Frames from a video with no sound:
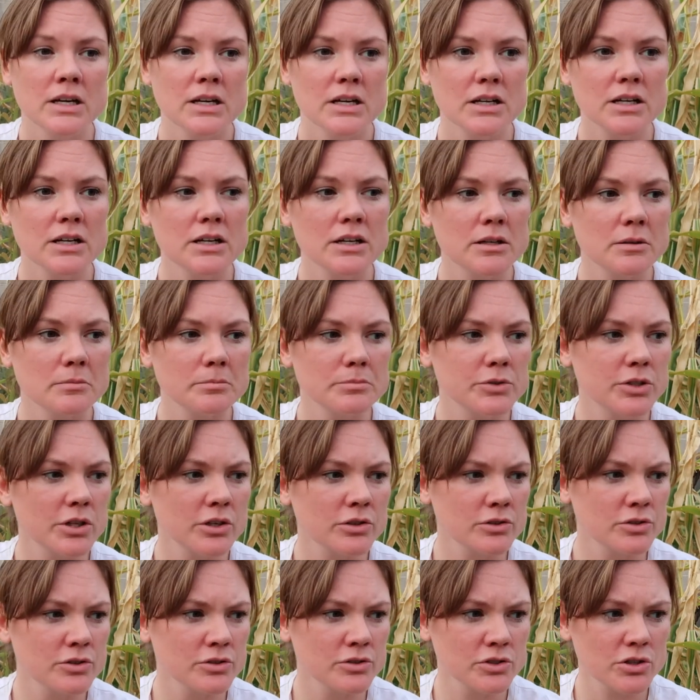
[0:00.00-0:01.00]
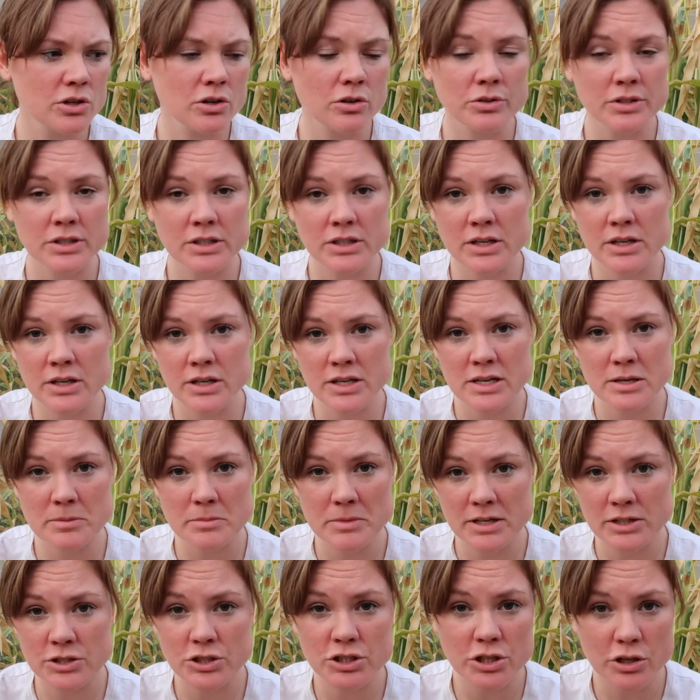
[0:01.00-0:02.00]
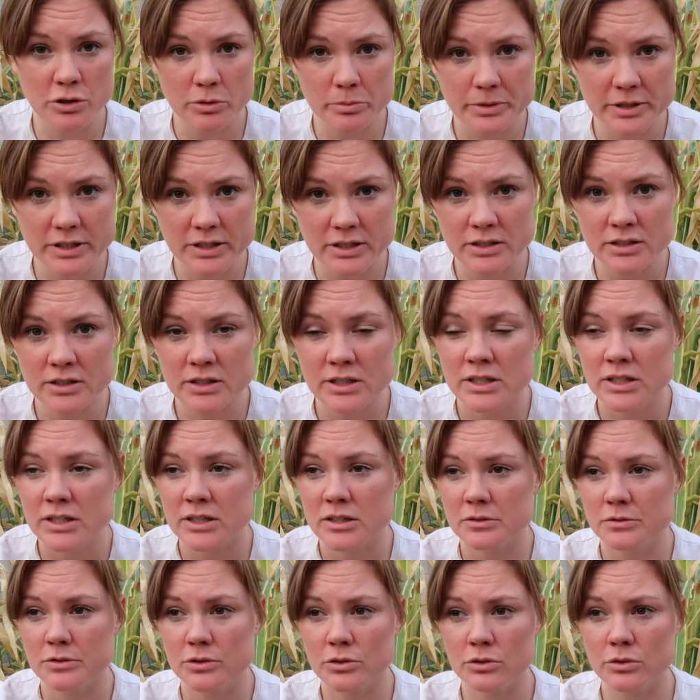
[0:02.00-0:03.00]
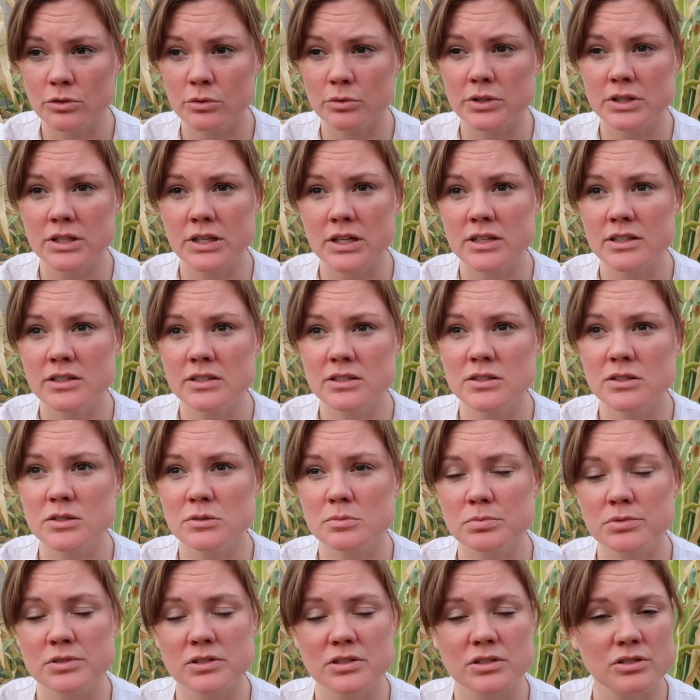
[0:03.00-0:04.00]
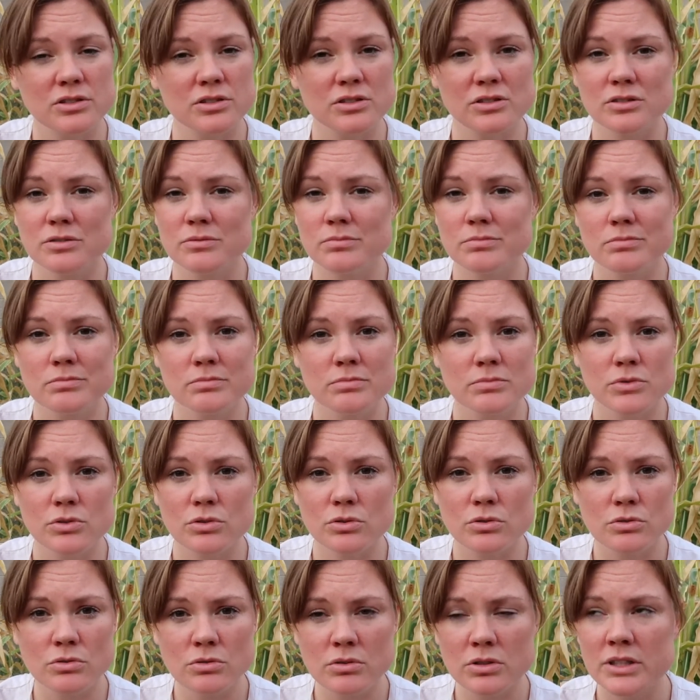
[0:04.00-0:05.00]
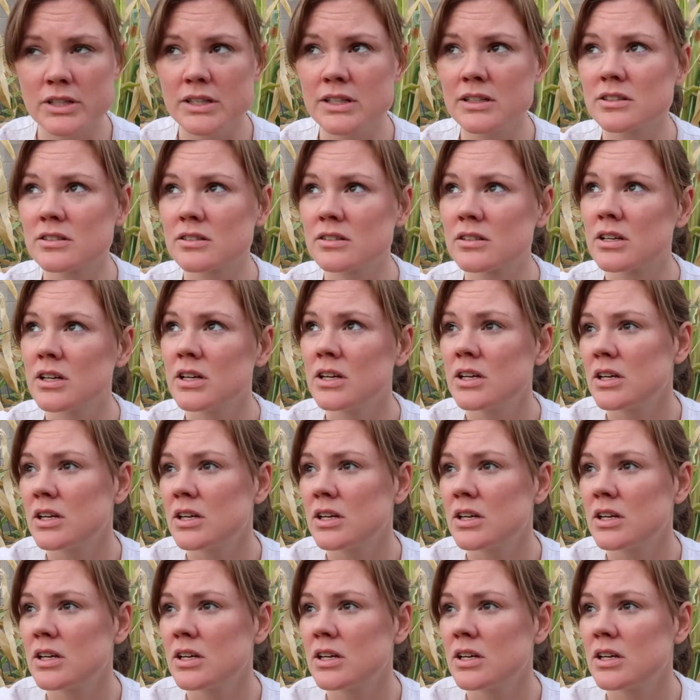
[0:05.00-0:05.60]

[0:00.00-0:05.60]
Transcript: um, doctors called it a hemangioma. If you don't know what that is, please just Google it.